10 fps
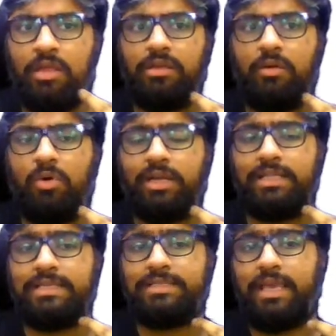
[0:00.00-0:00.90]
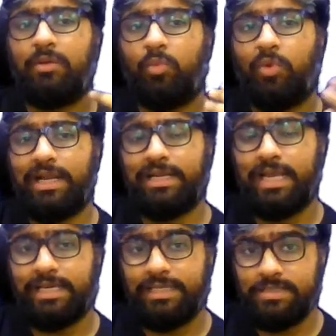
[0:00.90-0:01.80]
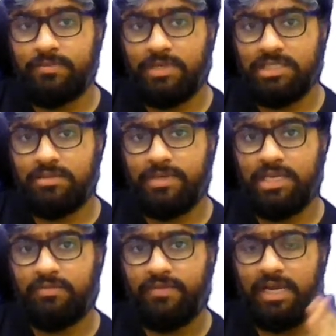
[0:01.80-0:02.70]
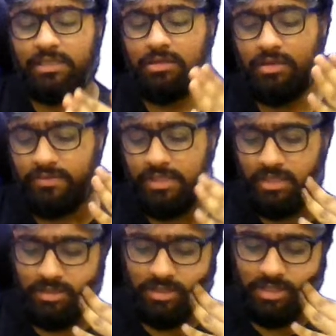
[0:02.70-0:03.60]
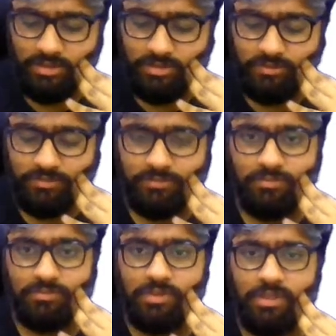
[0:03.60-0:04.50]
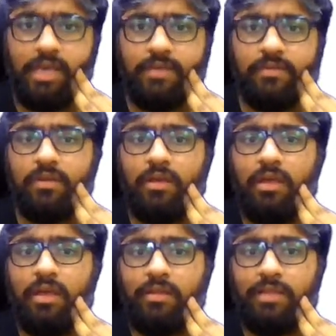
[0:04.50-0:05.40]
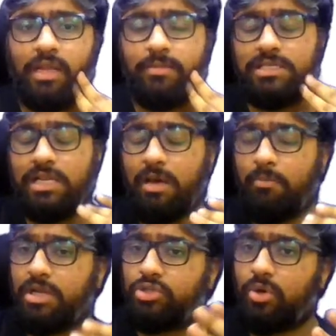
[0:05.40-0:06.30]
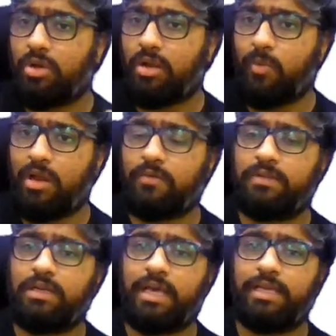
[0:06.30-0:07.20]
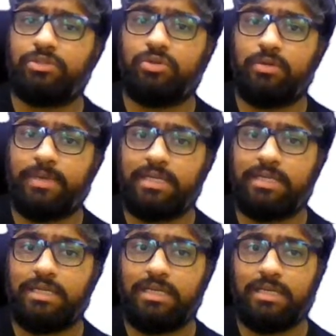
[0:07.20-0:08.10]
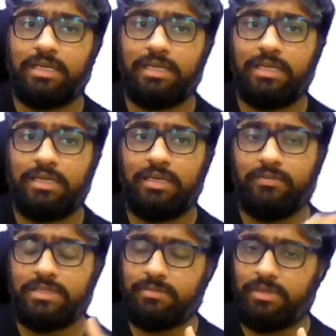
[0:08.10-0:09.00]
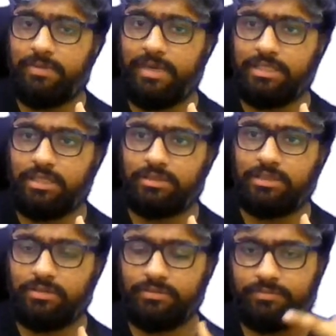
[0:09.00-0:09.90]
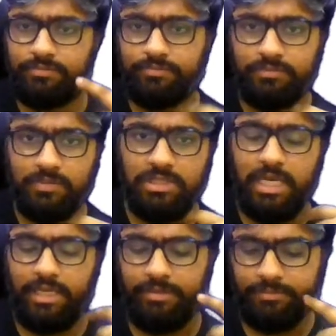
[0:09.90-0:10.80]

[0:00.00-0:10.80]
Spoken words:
Now what are they saying? One dice must be a factor of the other dice. Yes, that means the number shown on one of the dice should be divisible by the other die.